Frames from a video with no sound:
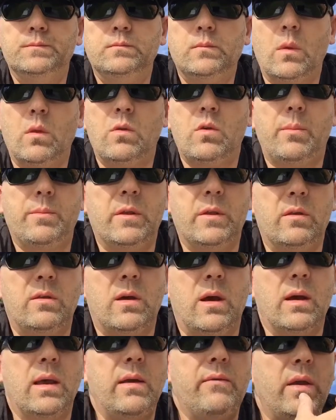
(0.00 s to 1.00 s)
Top of the
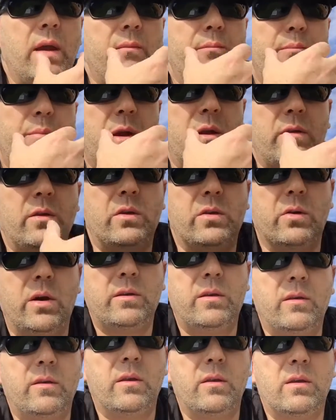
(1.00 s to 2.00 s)
tongue, even a bit of the
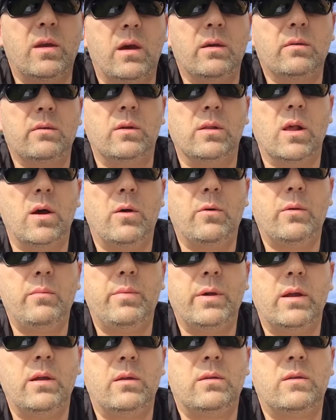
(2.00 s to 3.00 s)
sides of the tongue's glowing,
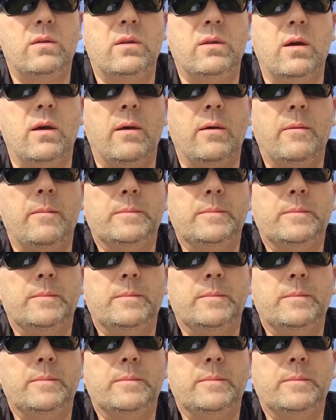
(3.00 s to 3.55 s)
but it's you